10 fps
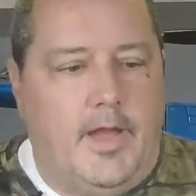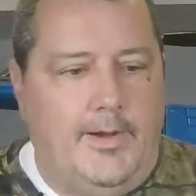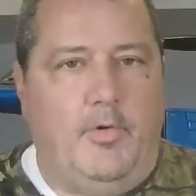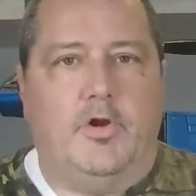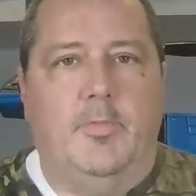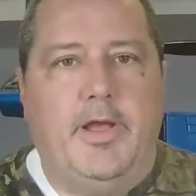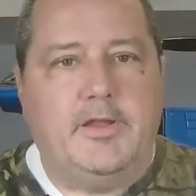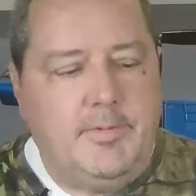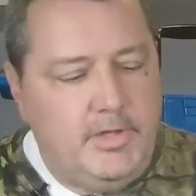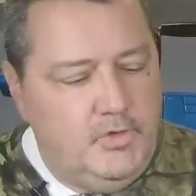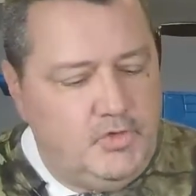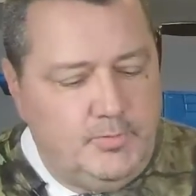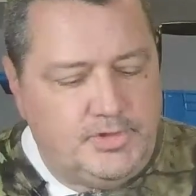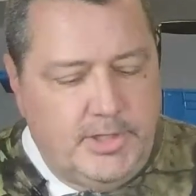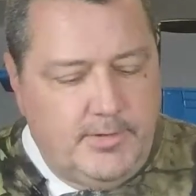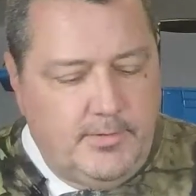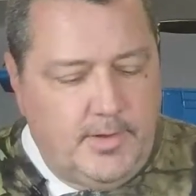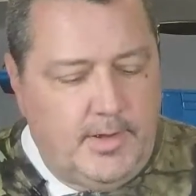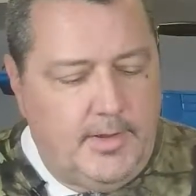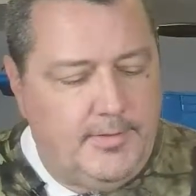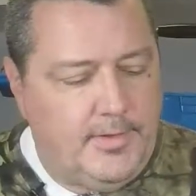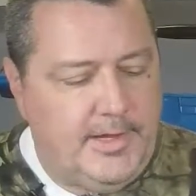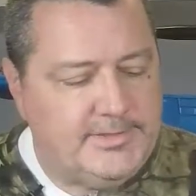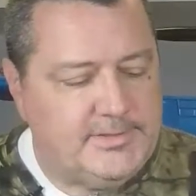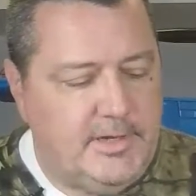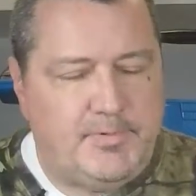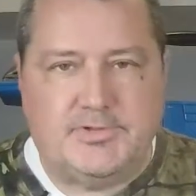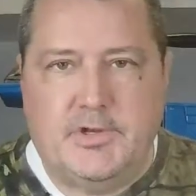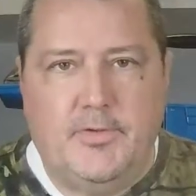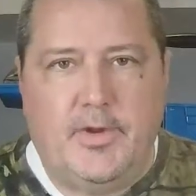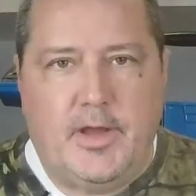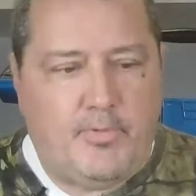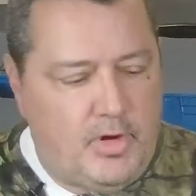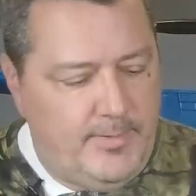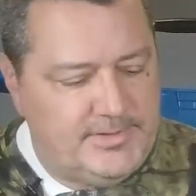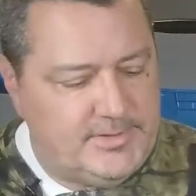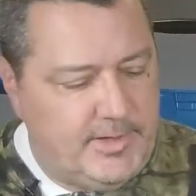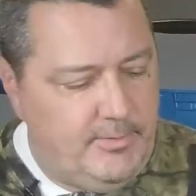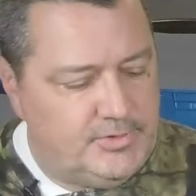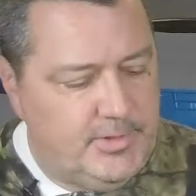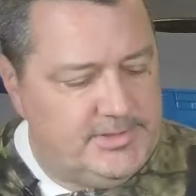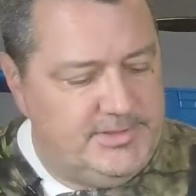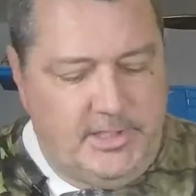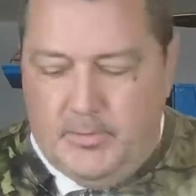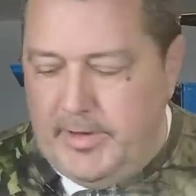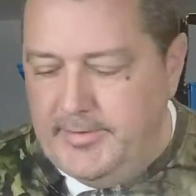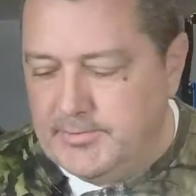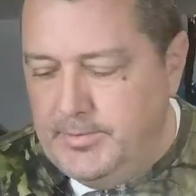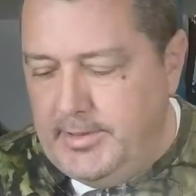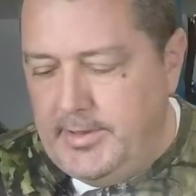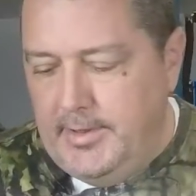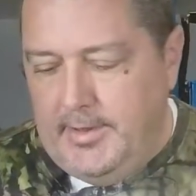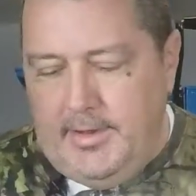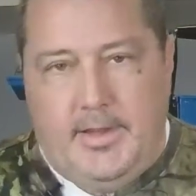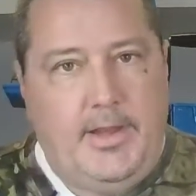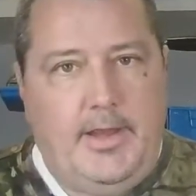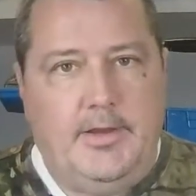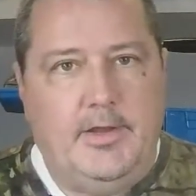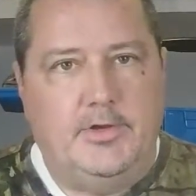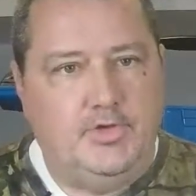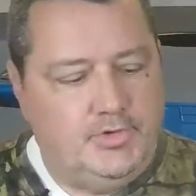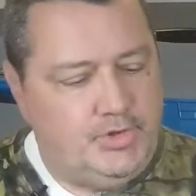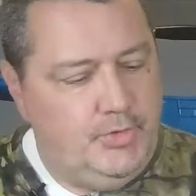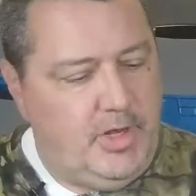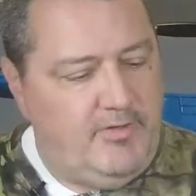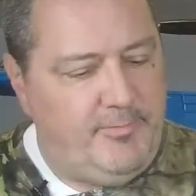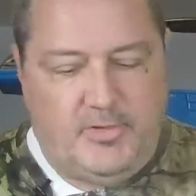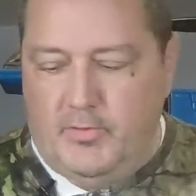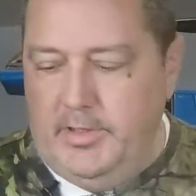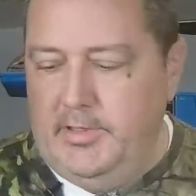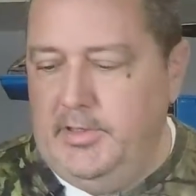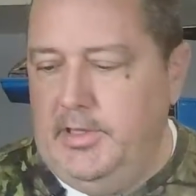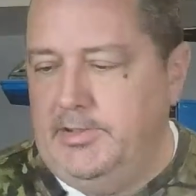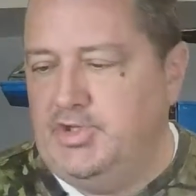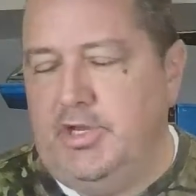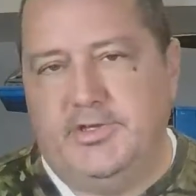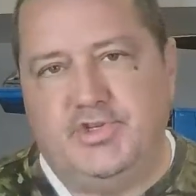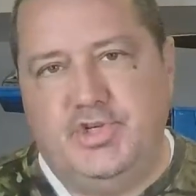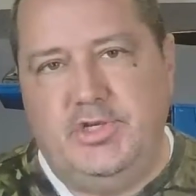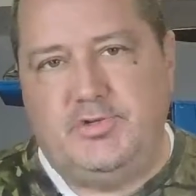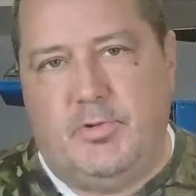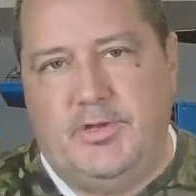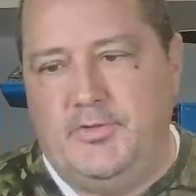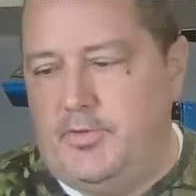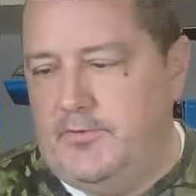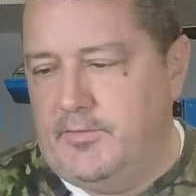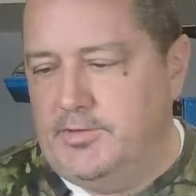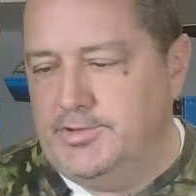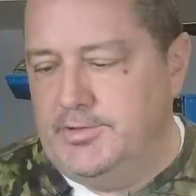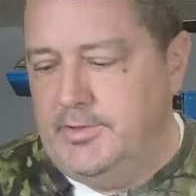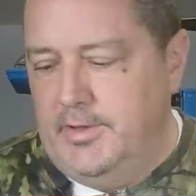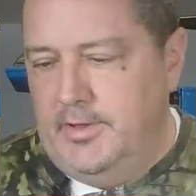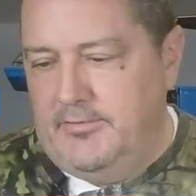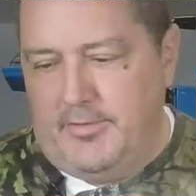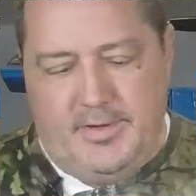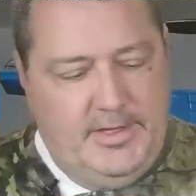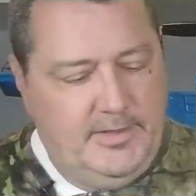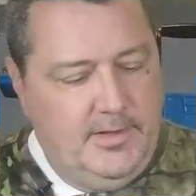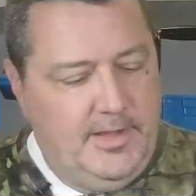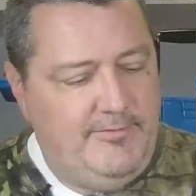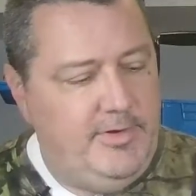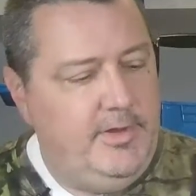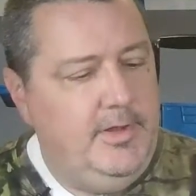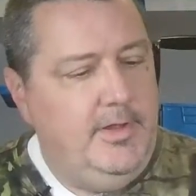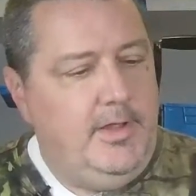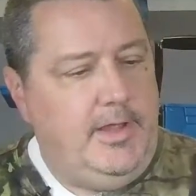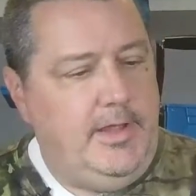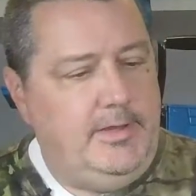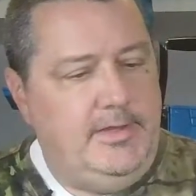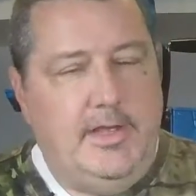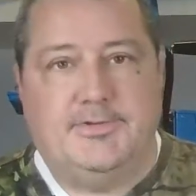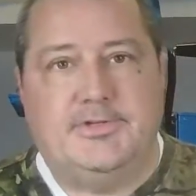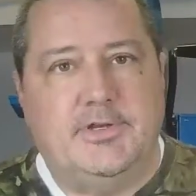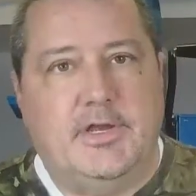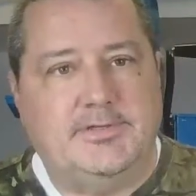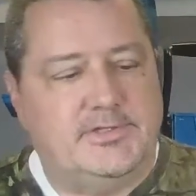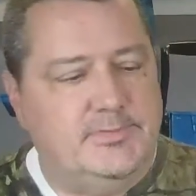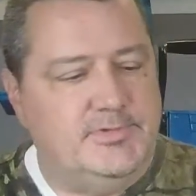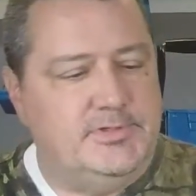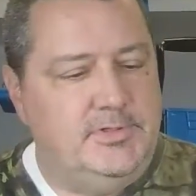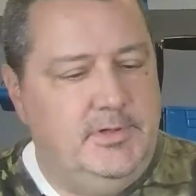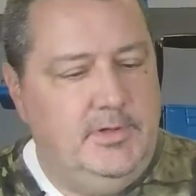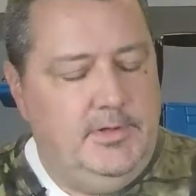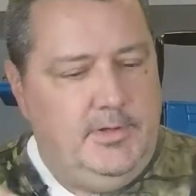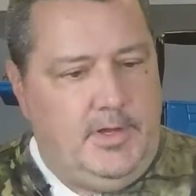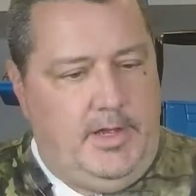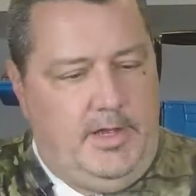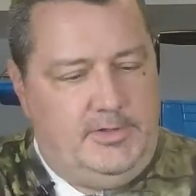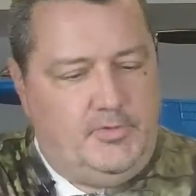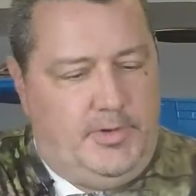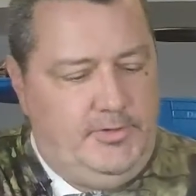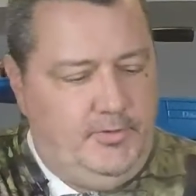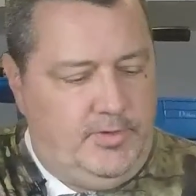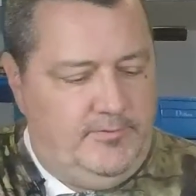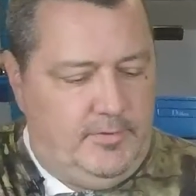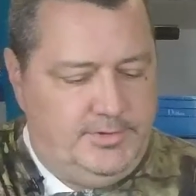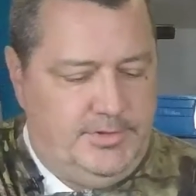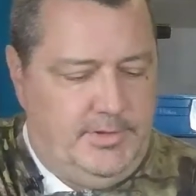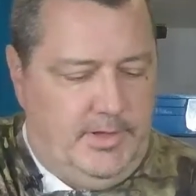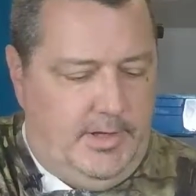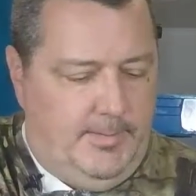Hi, welcome back to my YouTube channel. Last episode, I promised that I would try to sneak away this week and do a shoot-off between the GSG 22 conversion for the 1911 and the Nelson Customs 22 conversion.